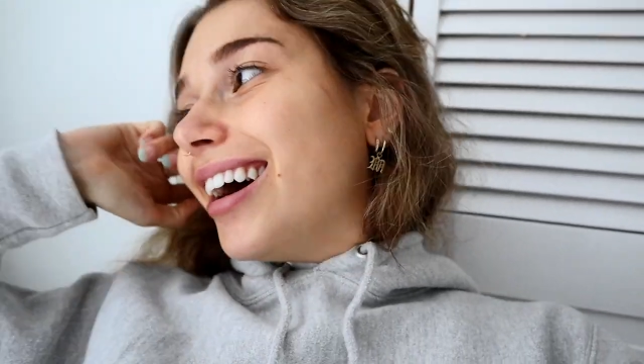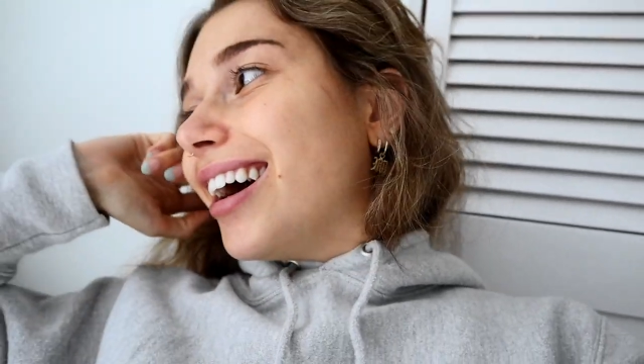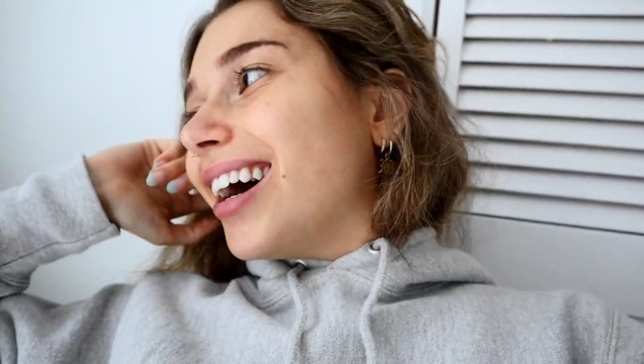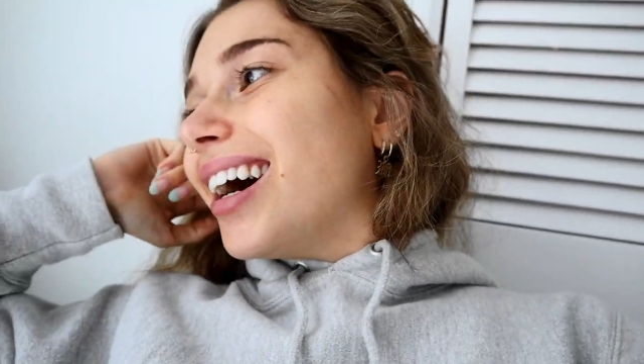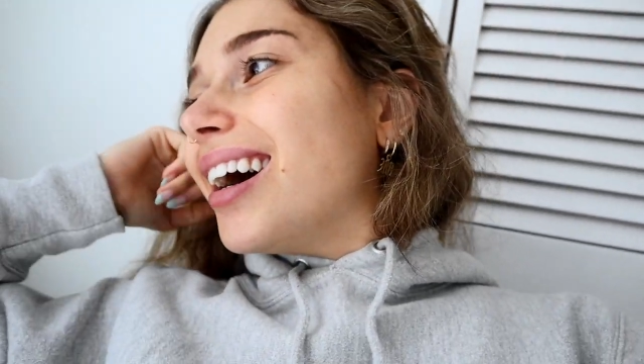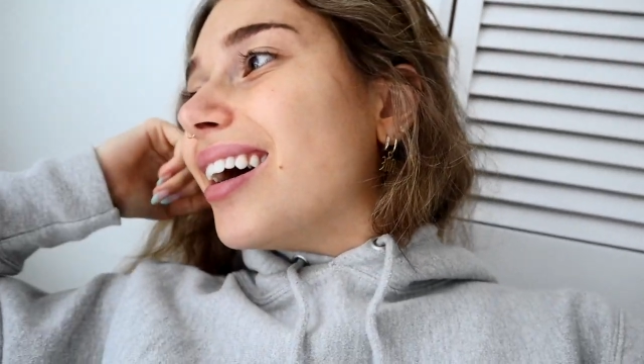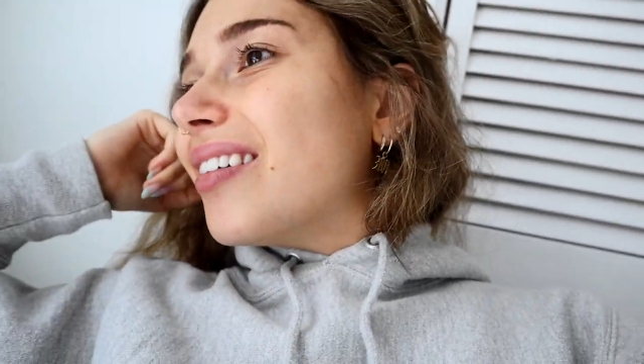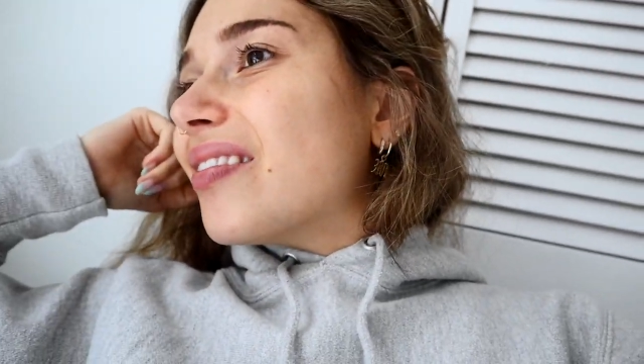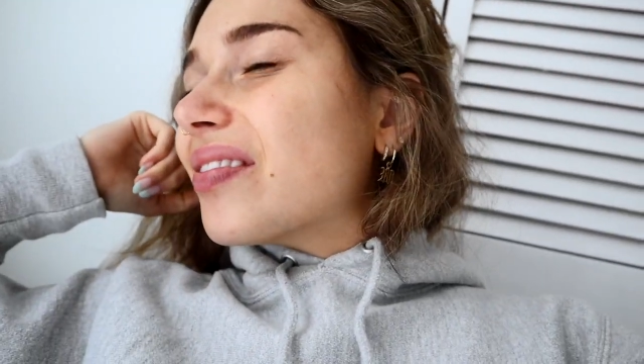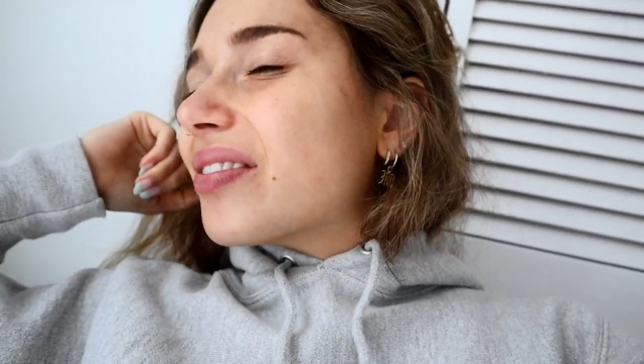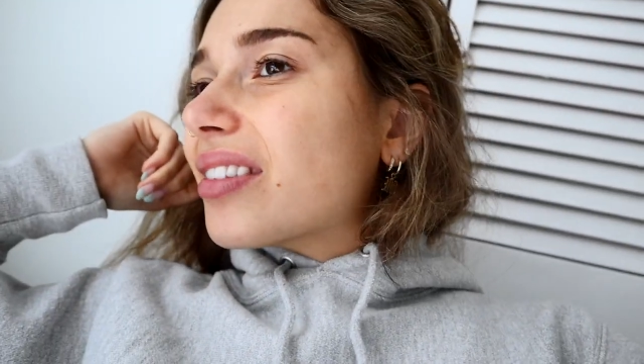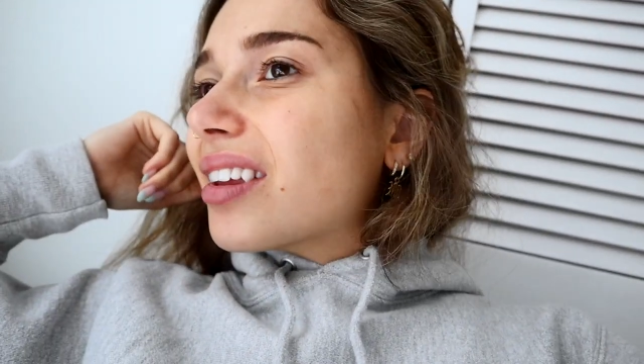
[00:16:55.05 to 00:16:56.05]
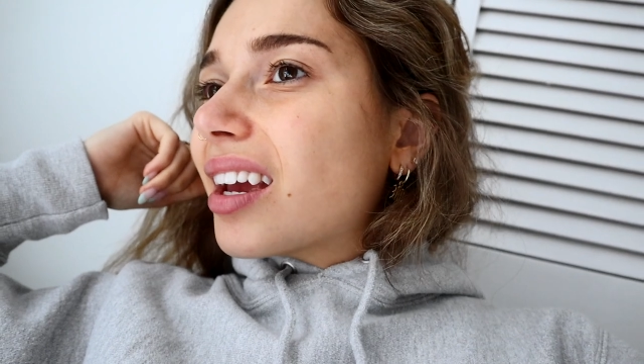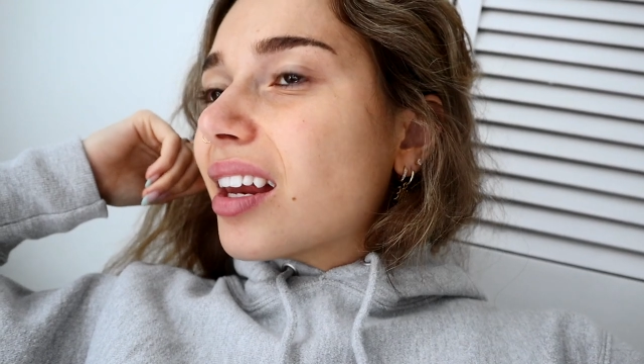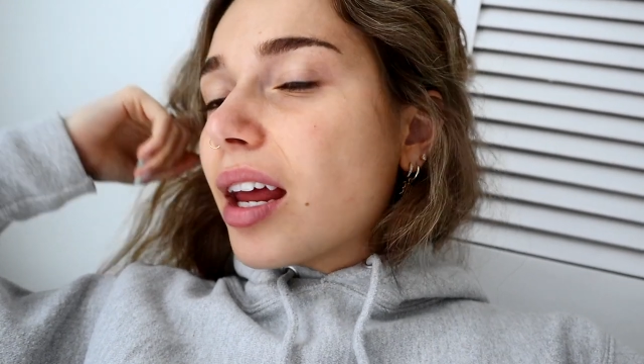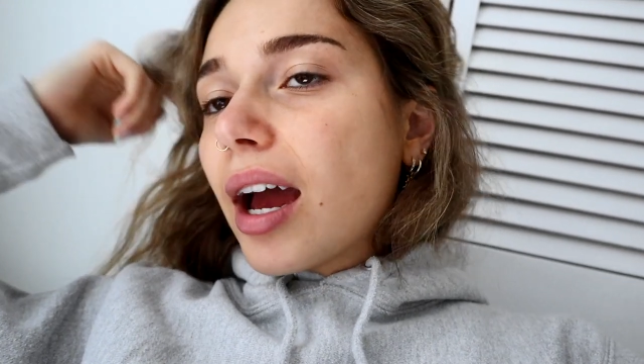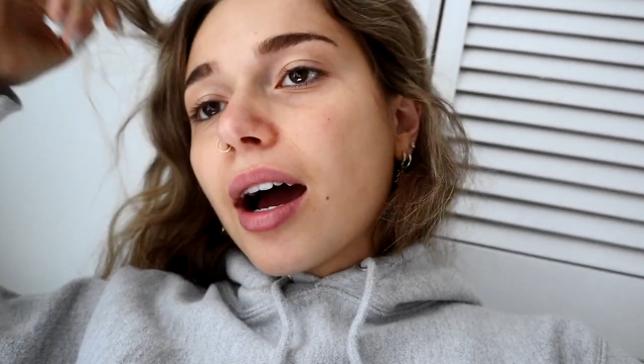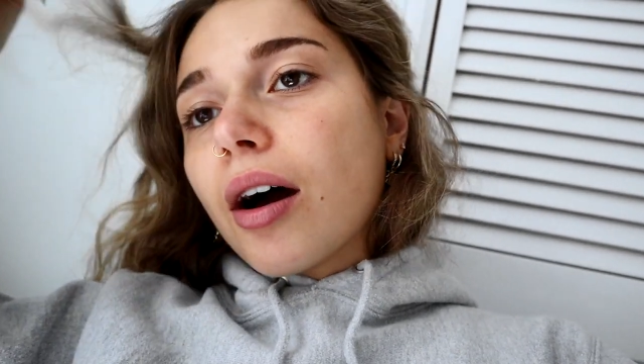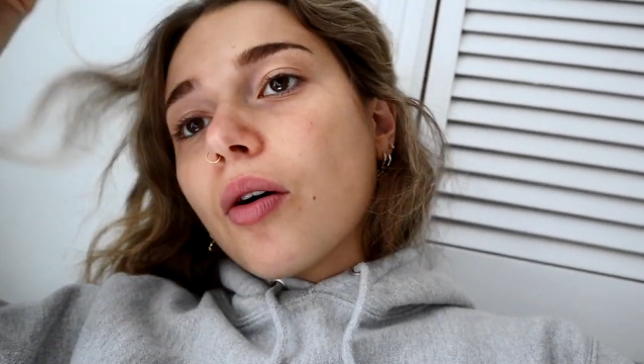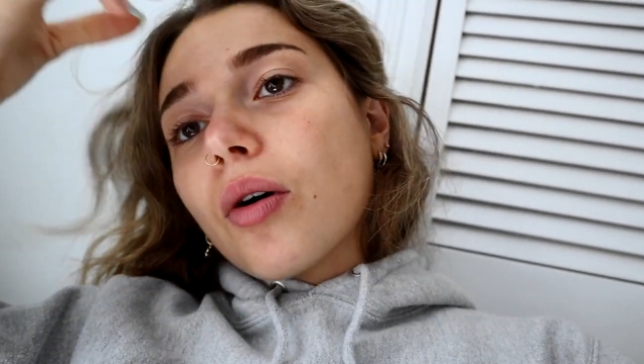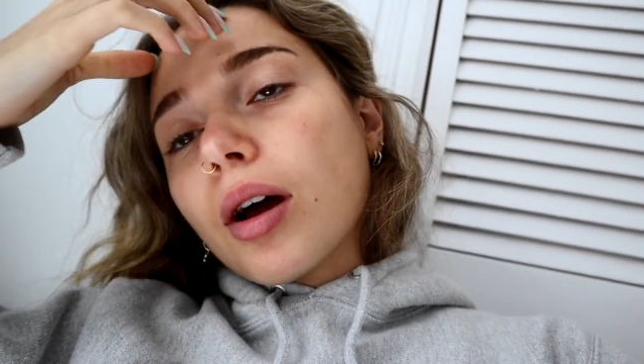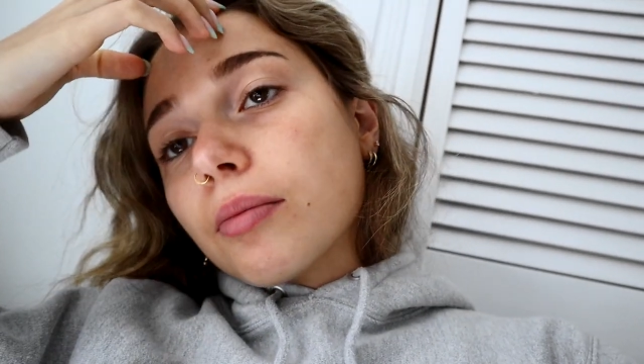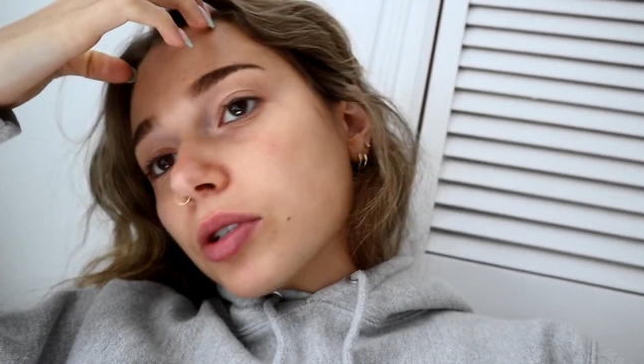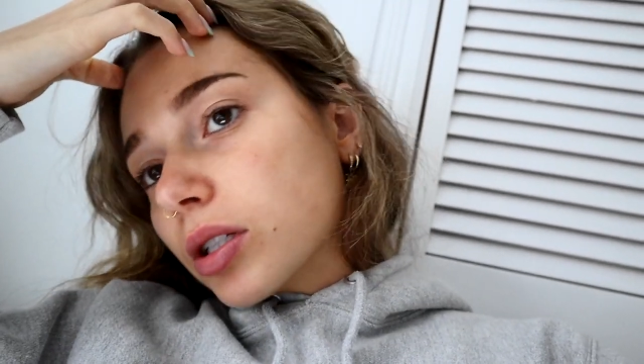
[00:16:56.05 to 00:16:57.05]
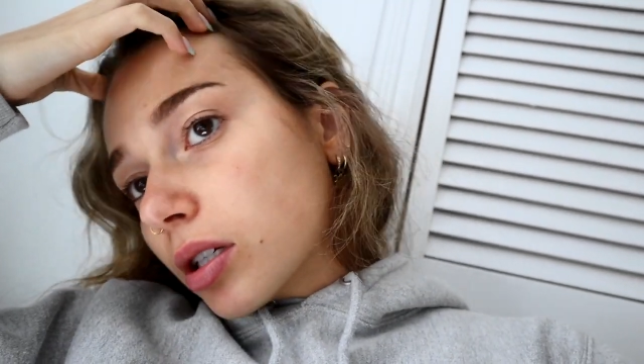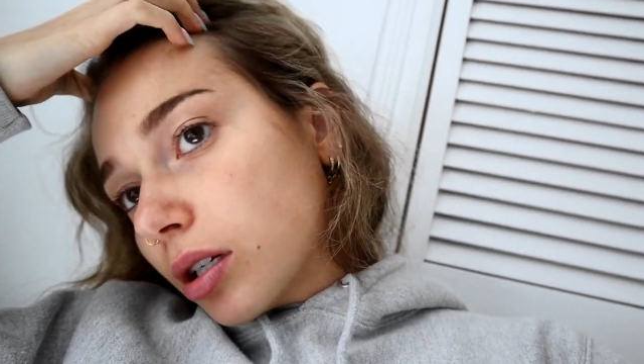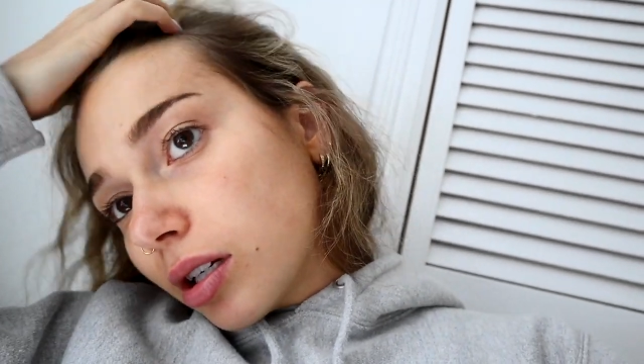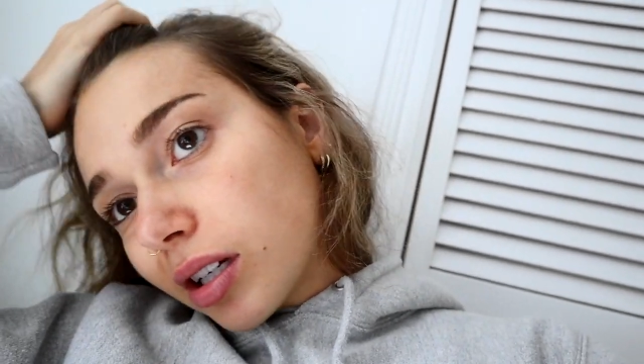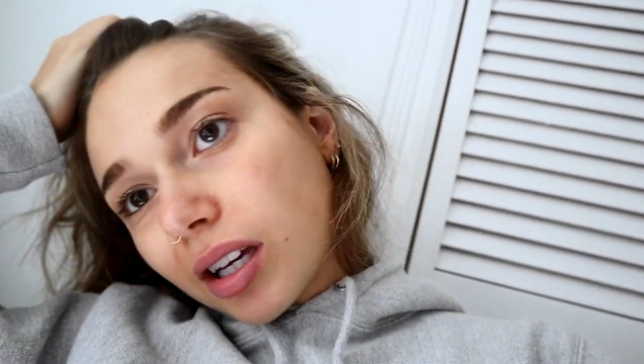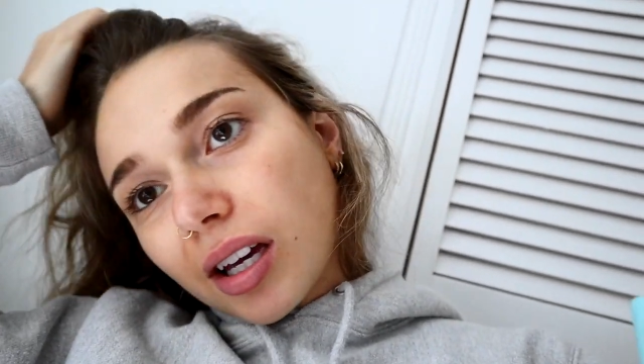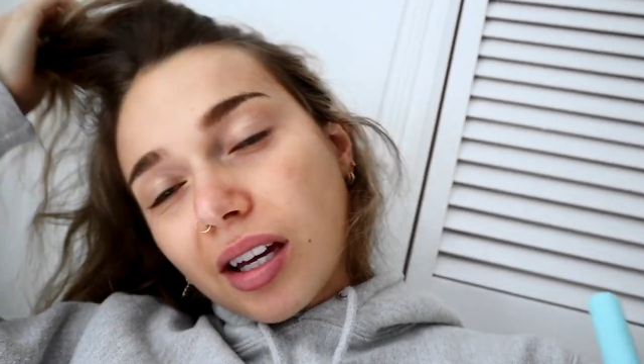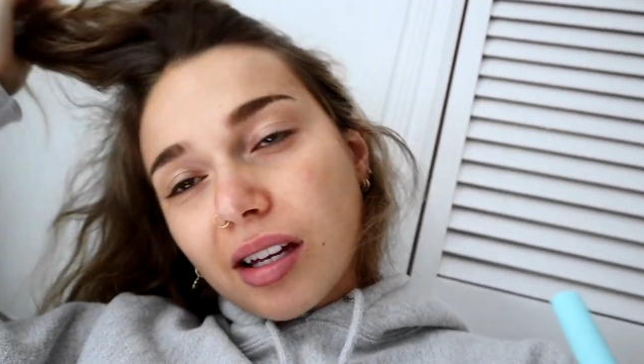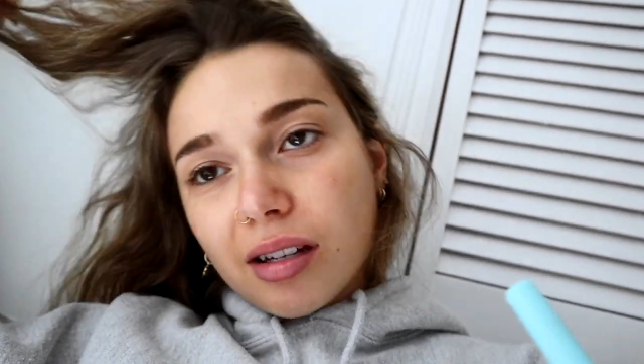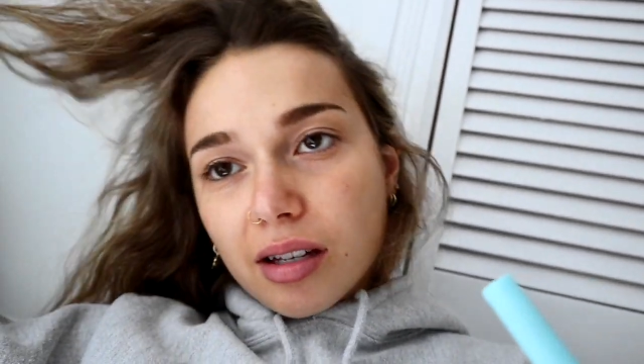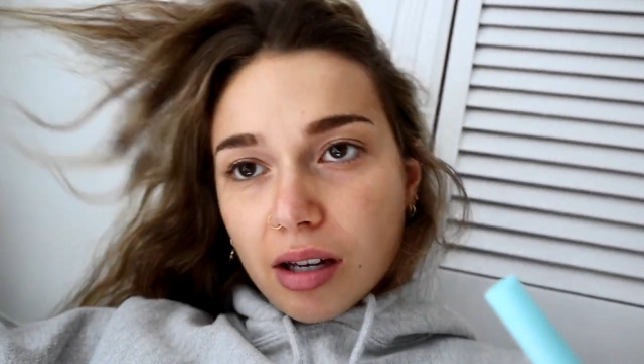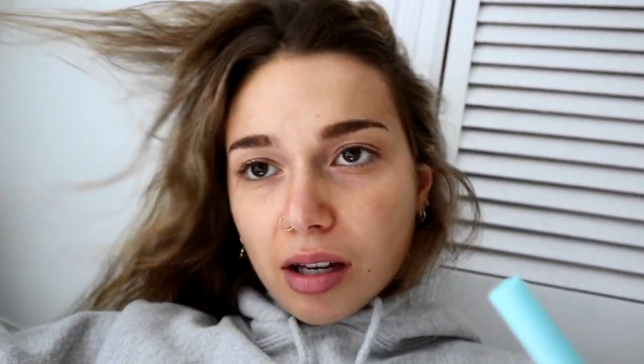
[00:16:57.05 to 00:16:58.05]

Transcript: And now I'm just gonna get